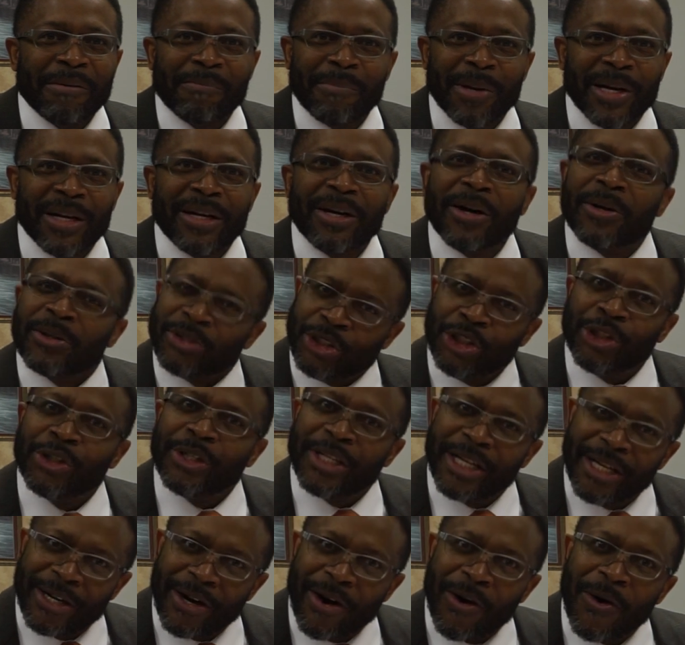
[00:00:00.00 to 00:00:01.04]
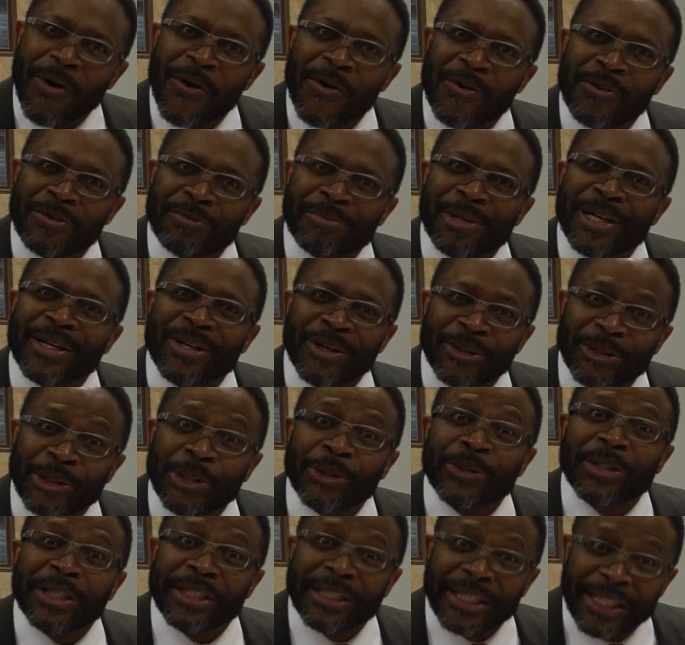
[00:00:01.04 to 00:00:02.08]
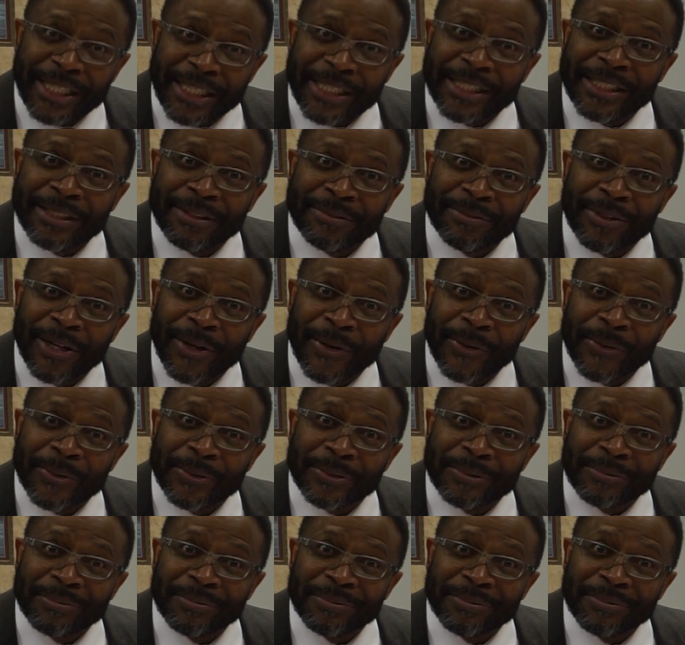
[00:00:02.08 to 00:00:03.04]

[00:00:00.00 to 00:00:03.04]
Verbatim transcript: because you get old because you can live long.